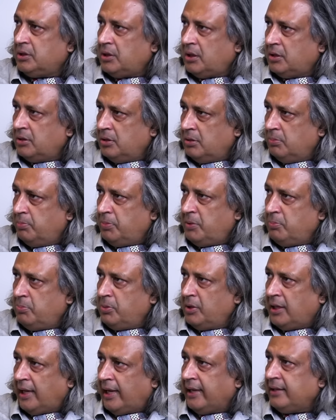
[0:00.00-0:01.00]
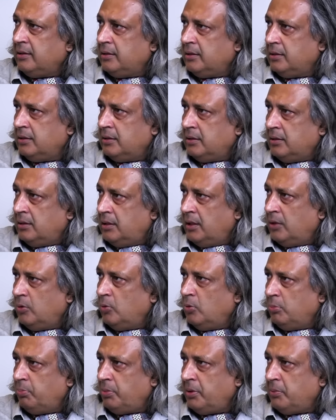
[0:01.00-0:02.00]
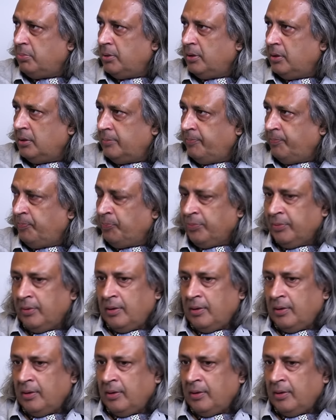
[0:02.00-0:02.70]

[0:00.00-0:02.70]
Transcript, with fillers: and other people and their own people,